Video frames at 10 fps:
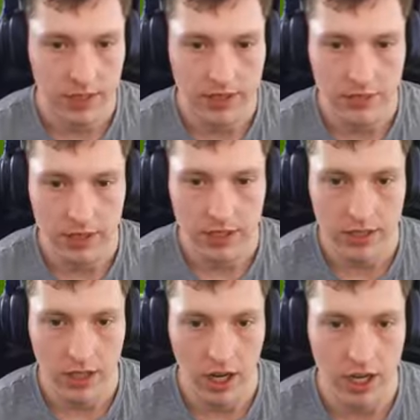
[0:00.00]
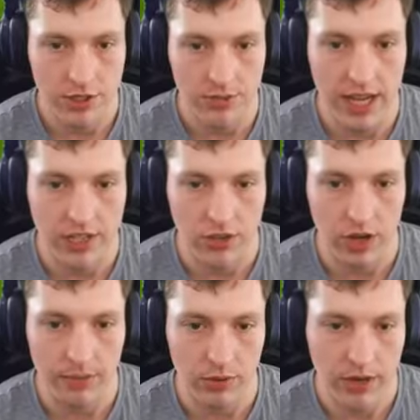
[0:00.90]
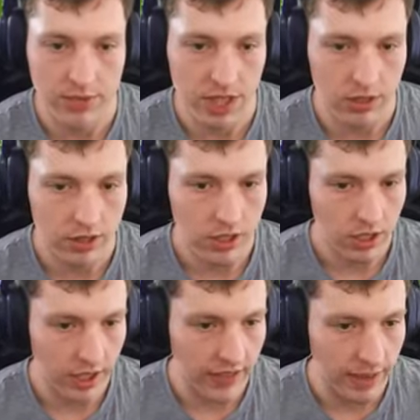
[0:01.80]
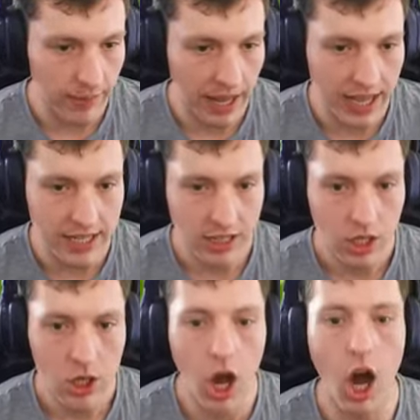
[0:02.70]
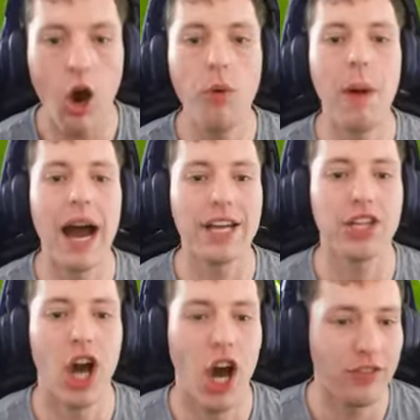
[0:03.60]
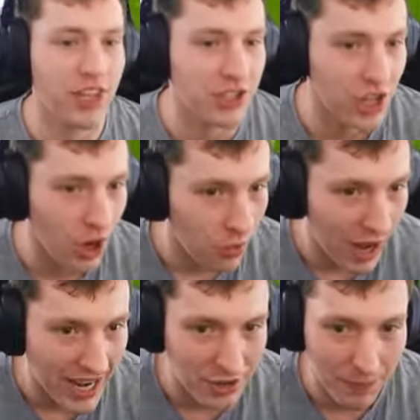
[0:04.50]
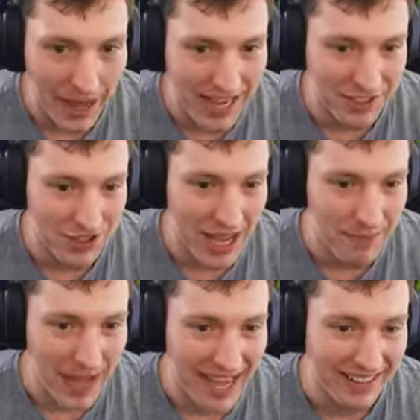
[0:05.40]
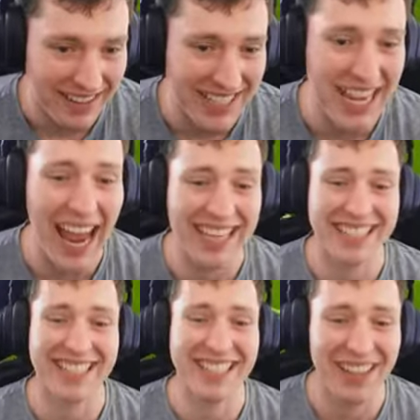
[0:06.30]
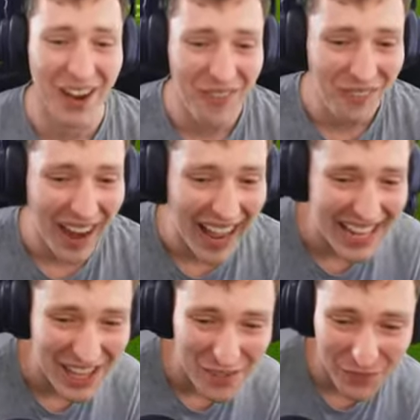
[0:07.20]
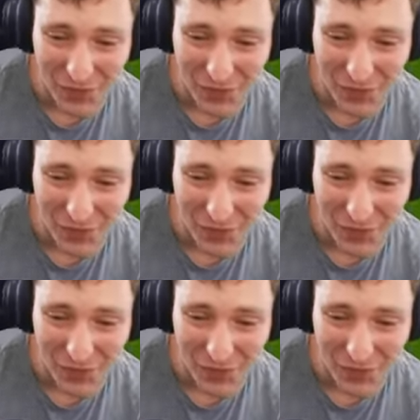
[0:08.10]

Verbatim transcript: That's uh, nice. That's a great ball, Ramsdale. Look at that play. Oh my god, there's no way your pass is that bad. There's actually no way. They're